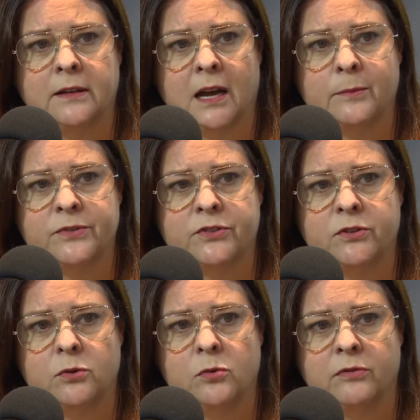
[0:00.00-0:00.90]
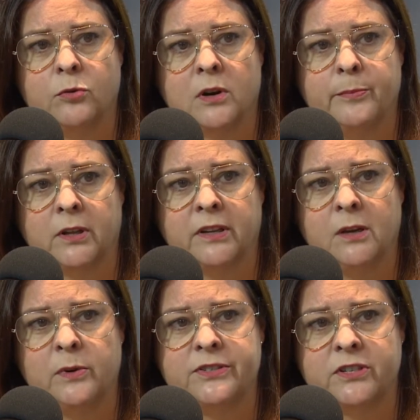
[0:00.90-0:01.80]
comes to
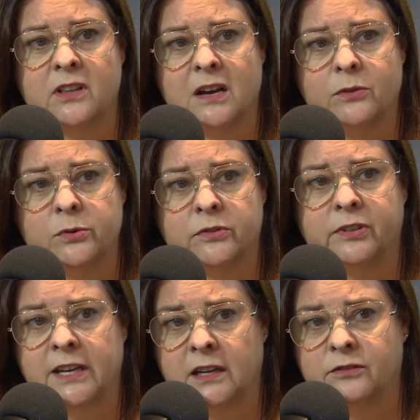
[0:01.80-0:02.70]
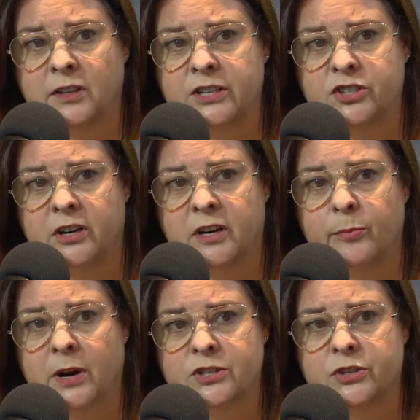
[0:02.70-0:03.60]
affordability. We still have those
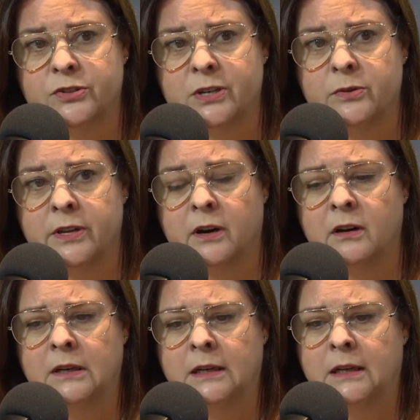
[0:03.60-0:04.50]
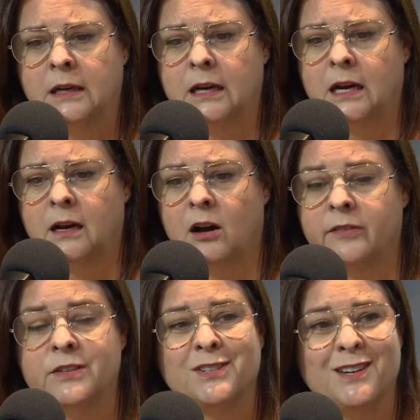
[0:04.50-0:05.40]
inflationary pressures out there.
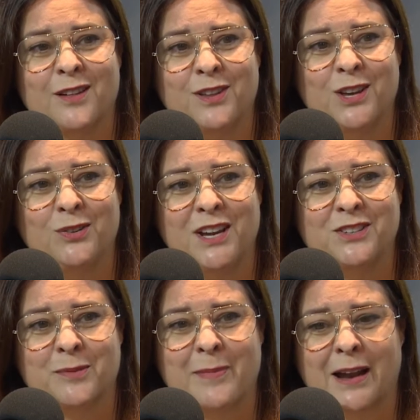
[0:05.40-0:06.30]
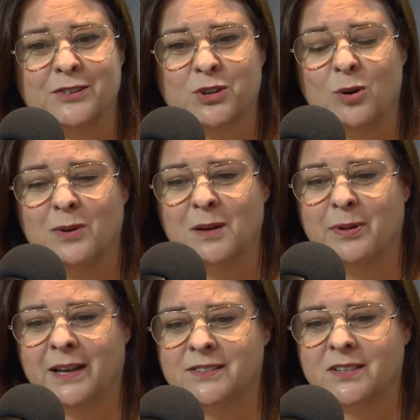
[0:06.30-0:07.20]
Obviously, nothing unique to Manitoba,
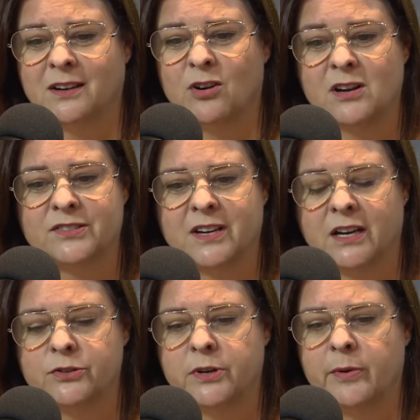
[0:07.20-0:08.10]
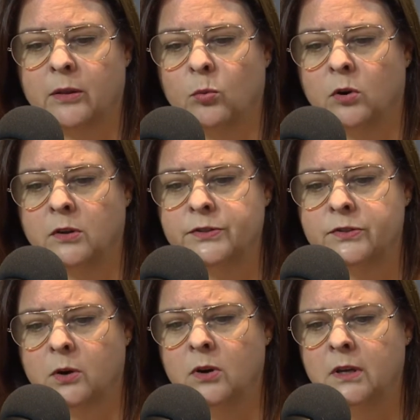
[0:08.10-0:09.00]
but across the country, around the world. So